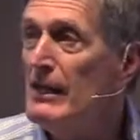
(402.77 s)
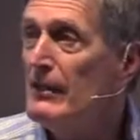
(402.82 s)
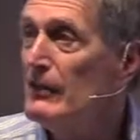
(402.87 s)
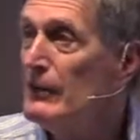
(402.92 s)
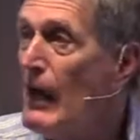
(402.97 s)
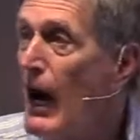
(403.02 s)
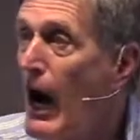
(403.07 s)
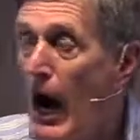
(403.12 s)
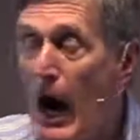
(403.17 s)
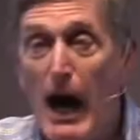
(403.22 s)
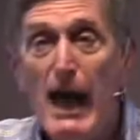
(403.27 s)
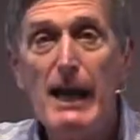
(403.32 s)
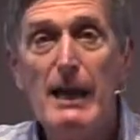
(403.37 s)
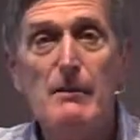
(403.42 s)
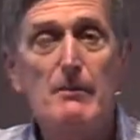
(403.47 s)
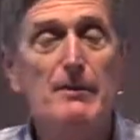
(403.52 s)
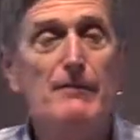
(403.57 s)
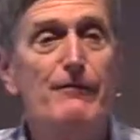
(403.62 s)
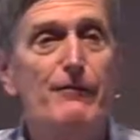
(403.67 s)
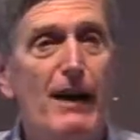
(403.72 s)
He says, I
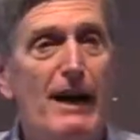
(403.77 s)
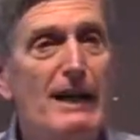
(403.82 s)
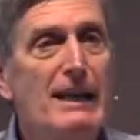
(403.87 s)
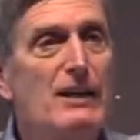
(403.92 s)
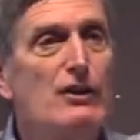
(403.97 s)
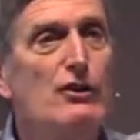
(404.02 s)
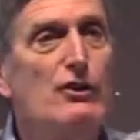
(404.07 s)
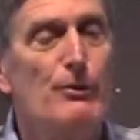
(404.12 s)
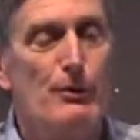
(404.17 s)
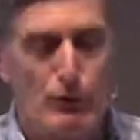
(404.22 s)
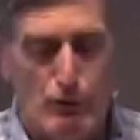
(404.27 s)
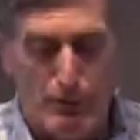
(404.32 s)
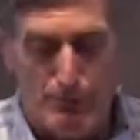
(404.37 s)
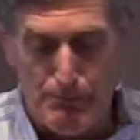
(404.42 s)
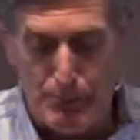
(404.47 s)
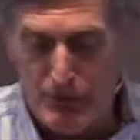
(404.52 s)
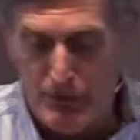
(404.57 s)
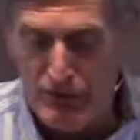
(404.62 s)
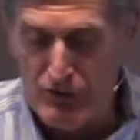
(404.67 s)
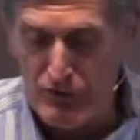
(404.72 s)
am inviting you into a
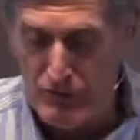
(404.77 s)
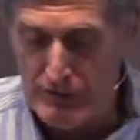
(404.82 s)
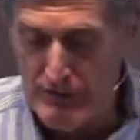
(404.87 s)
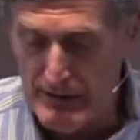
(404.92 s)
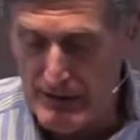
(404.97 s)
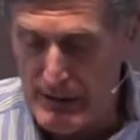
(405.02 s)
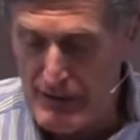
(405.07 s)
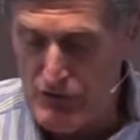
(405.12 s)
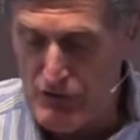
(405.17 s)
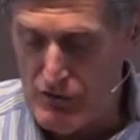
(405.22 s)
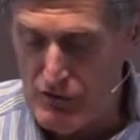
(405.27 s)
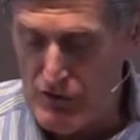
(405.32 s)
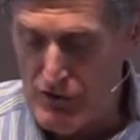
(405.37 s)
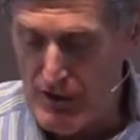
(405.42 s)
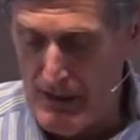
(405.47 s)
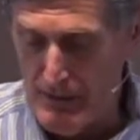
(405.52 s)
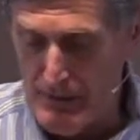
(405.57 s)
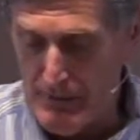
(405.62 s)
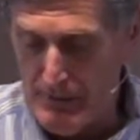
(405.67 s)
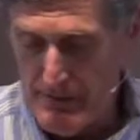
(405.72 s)
personal
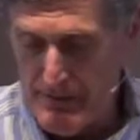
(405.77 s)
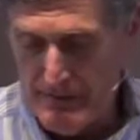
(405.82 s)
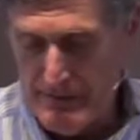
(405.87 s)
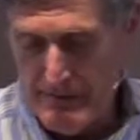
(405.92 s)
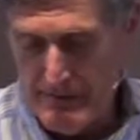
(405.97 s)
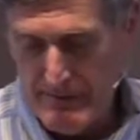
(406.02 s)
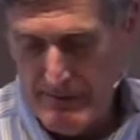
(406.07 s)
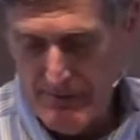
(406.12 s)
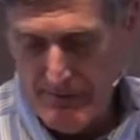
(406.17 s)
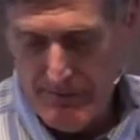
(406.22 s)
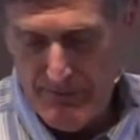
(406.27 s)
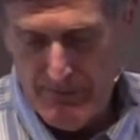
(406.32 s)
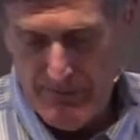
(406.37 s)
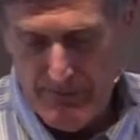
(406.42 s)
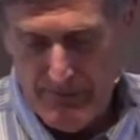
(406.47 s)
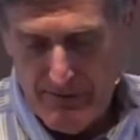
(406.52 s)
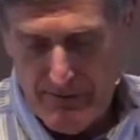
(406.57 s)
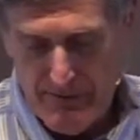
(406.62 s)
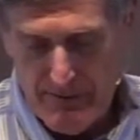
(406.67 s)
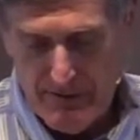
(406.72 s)
relationship.
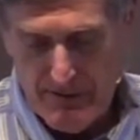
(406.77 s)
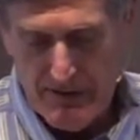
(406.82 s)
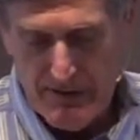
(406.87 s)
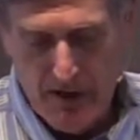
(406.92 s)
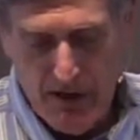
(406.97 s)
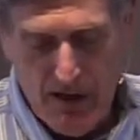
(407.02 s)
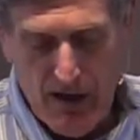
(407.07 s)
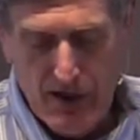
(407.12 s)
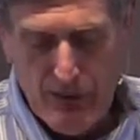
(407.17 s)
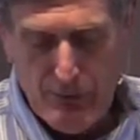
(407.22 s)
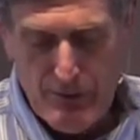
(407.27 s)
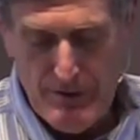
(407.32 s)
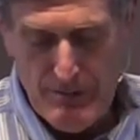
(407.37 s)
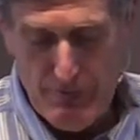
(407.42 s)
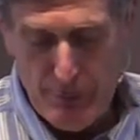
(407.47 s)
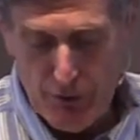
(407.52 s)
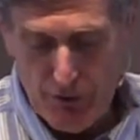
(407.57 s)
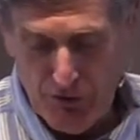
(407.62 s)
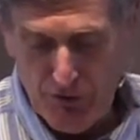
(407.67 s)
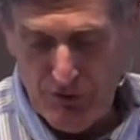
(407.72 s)
A God with a
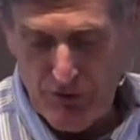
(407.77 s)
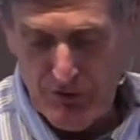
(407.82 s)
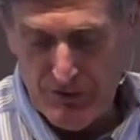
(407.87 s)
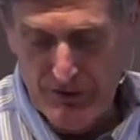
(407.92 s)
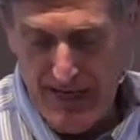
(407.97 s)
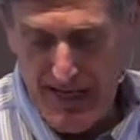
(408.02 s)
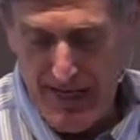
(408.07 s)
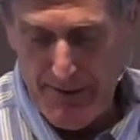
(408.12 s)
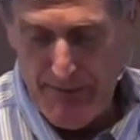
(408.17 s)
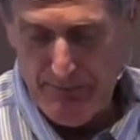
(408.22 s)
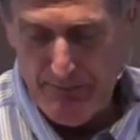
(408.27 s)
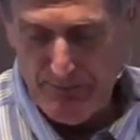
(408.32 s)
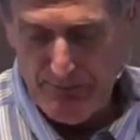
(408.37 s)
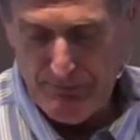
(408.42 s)
personal name.